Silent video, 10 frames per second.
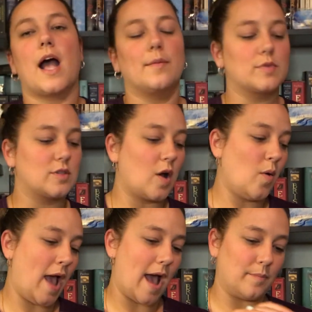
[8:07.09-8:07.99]
I'm so
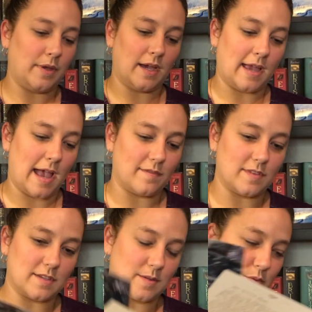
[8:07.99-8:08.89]
happy I have
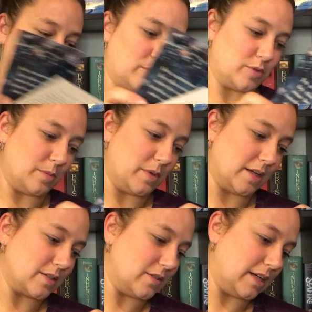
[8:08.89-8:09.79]
this subscription
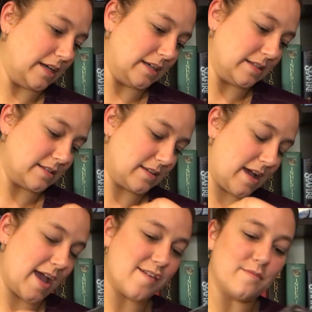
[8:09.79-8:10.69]
box, you guys.
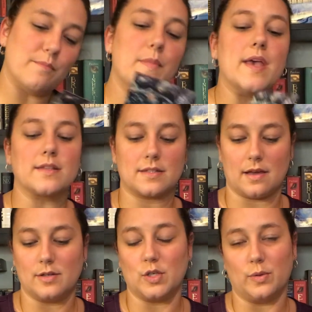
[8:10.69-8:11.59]
I've missed
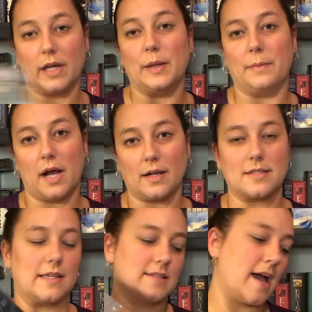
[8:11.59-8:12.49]
doing
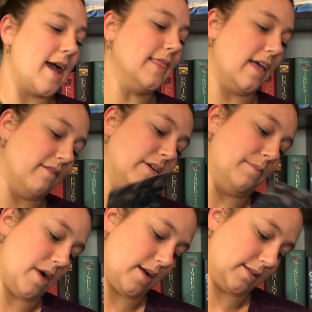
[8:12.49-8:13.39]
unboxings. I love
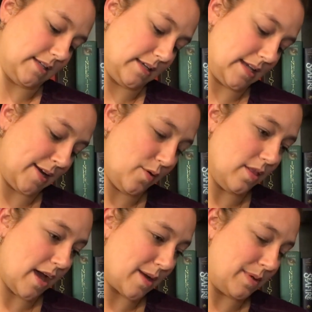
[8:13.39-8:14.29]
unboxings. I know
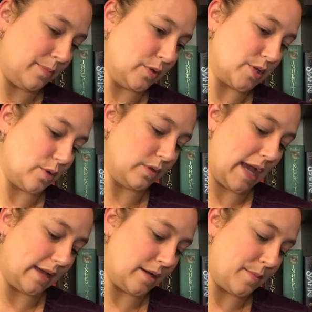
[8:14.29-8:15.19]
a lot of people don't
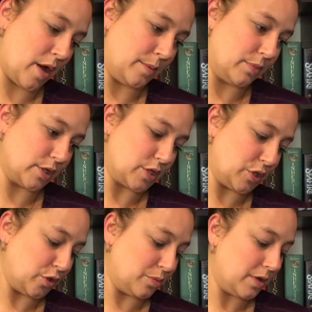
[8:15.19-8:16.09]
like them on
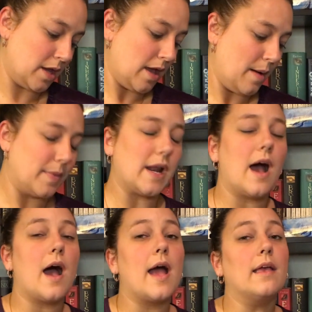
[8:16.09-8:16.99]
BookTube, but
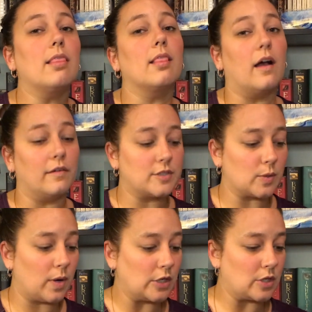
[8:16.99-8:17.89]
I love
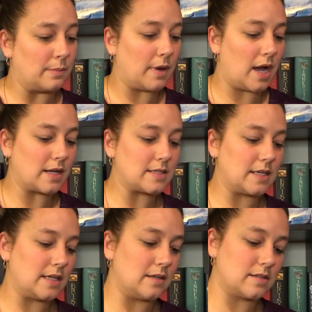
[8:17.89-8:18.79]
to watch
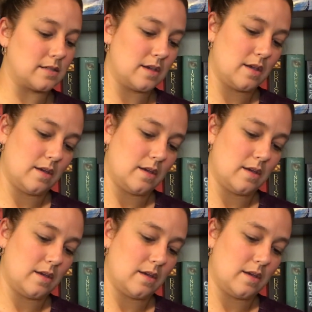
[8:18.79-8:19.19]
unboxings.